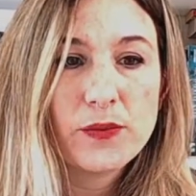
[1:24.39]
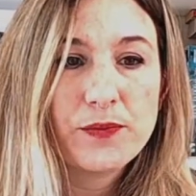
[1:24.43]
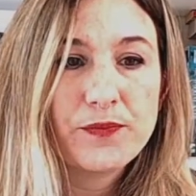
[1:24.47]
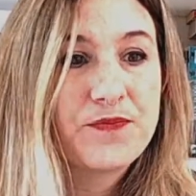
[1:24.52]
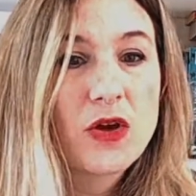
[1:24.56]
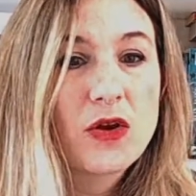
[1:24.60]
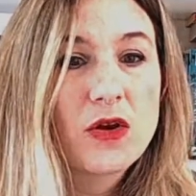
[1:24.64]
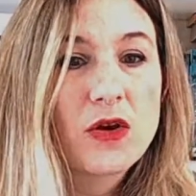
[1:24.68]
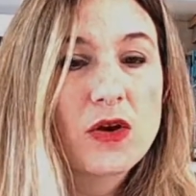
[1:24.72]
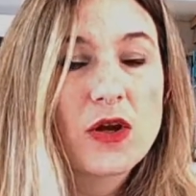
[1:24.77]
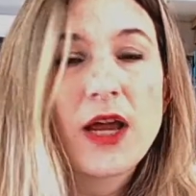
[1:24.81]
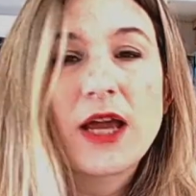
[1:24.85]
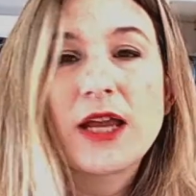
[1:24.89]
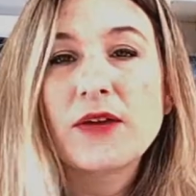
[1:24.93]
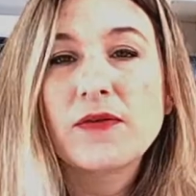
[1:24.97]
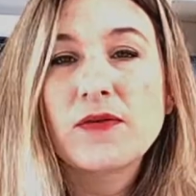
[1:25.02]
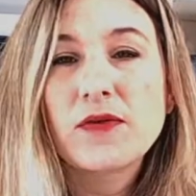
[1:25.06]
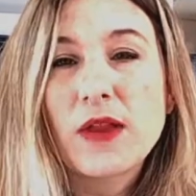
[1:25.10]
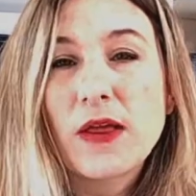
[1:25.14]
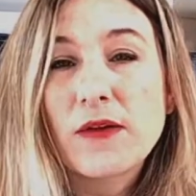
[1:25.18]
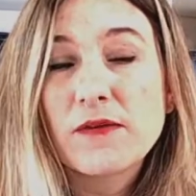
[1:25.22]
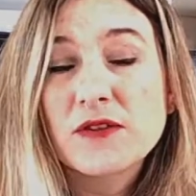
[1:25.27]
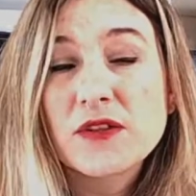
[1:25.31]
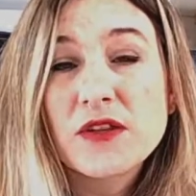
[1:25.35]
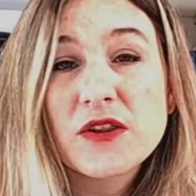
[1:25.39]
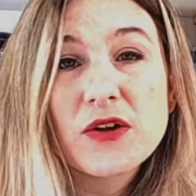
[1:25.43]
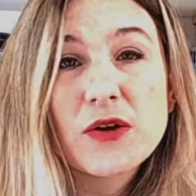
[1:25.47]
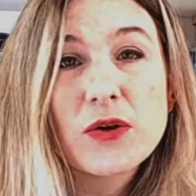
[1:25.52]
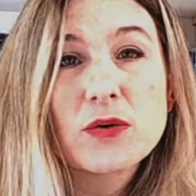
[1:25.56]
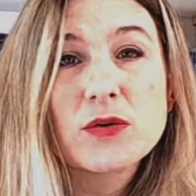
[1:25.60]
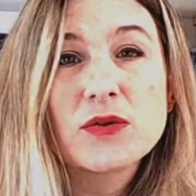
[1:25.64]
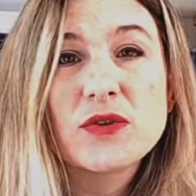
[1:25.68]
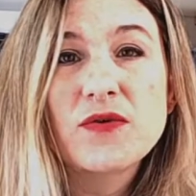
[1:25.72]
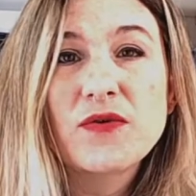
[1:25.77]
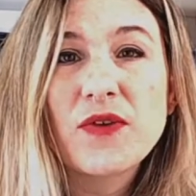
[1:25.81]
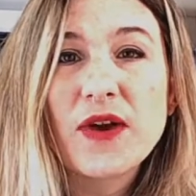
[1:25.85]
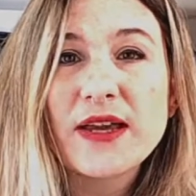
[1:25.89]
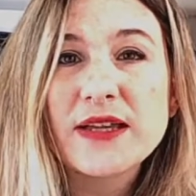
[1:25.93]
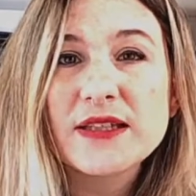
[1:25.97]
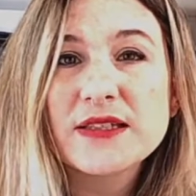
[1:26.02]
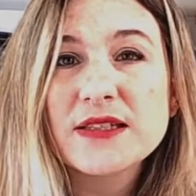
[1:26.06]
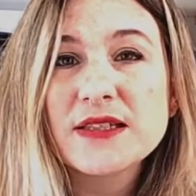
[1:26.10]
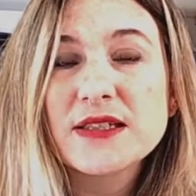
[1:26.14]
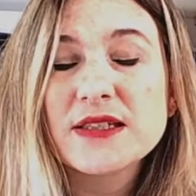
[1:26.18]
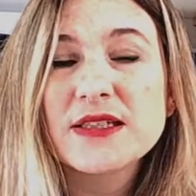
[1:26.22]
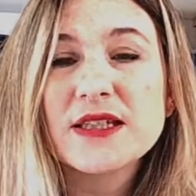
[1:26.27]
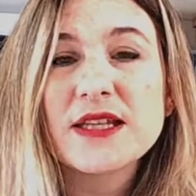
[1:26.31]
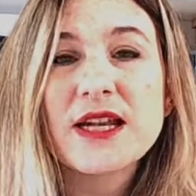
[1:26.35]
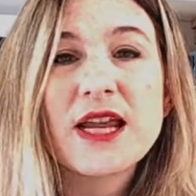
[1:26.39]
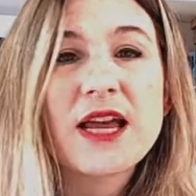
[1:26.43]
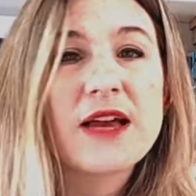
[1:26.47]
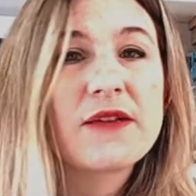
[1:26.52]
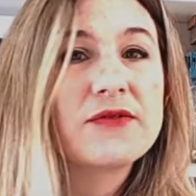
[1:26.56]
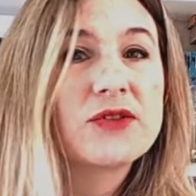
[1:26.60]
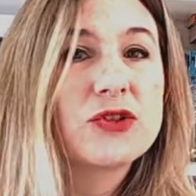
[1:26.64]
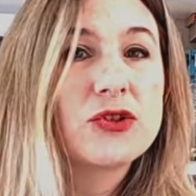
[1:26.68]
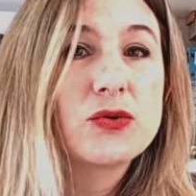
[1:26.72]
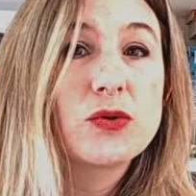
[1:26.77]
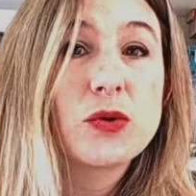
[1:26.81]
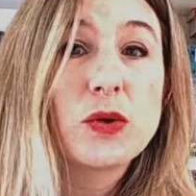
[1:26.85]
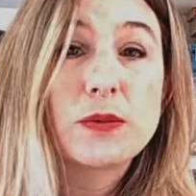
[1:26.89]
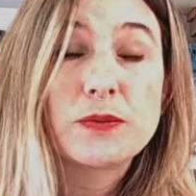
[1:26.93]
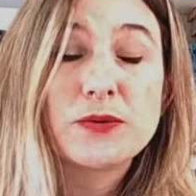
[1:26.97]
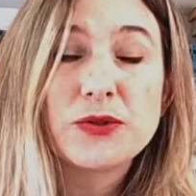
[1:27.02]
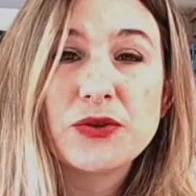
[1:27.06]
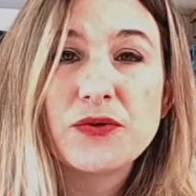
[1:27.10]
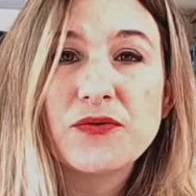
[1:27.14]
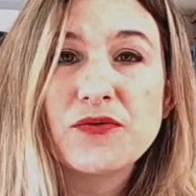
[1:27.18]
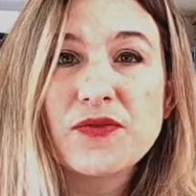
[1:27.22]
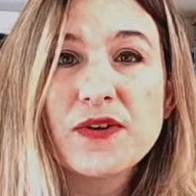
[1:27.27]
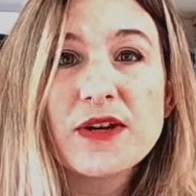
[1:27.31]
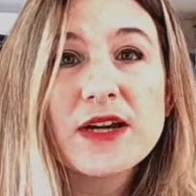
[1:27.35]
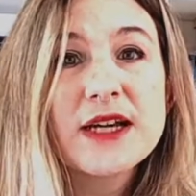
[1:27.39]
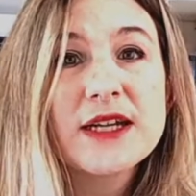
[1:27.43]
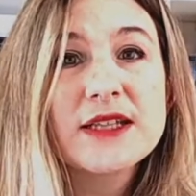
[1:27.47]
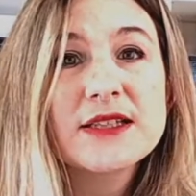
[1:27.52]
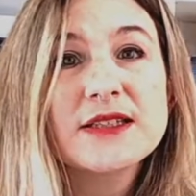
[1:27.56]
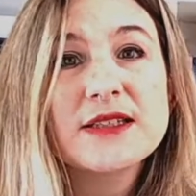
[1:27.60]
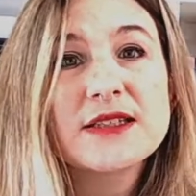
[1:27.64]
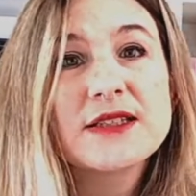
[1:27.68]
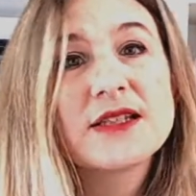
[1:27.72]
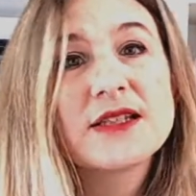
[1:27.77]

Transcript: kind of left to their own devices and have to grow up too fast